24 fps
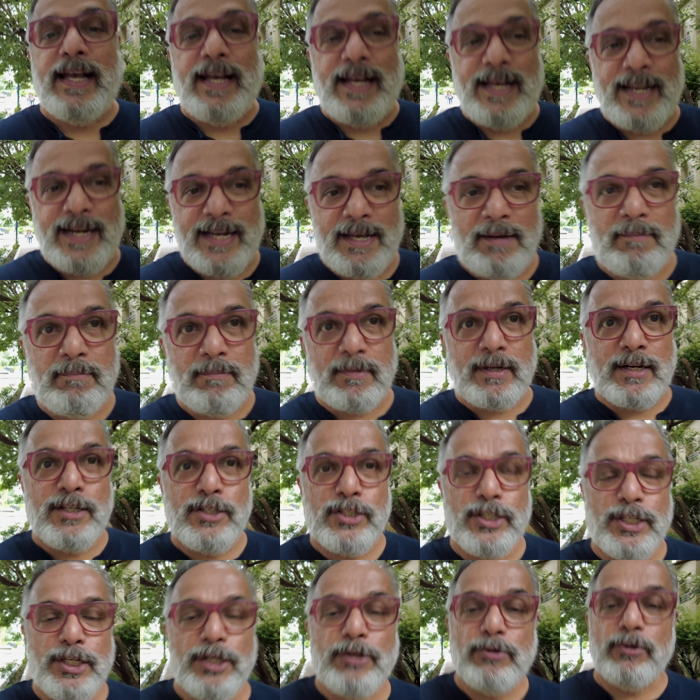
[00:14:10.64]
and I'm
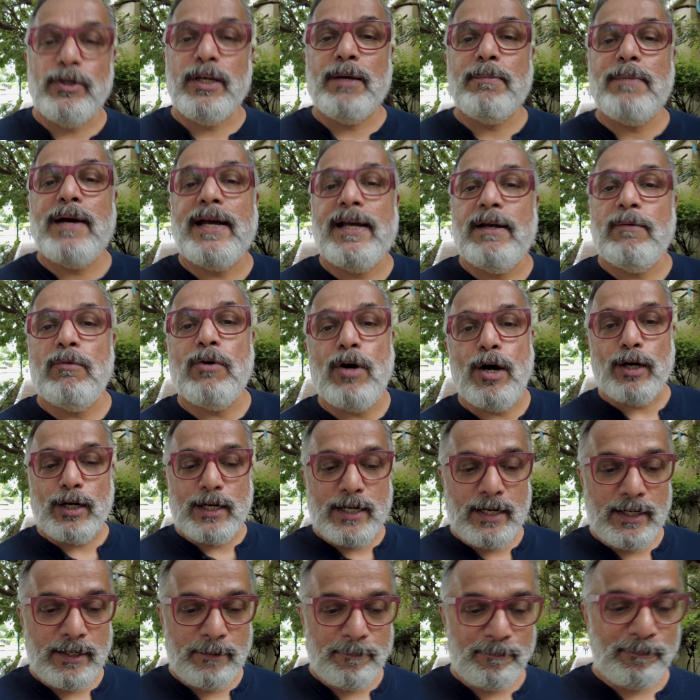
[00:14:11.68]
continuing my
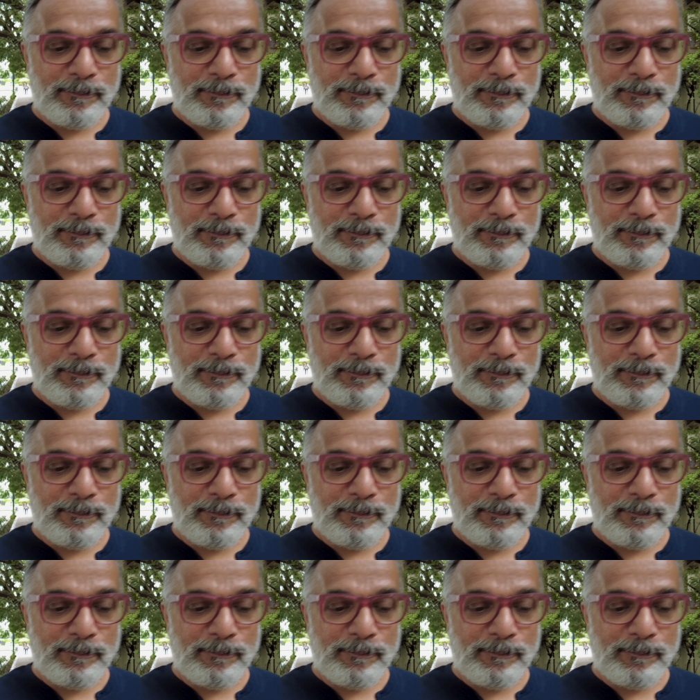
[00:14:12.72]
walk.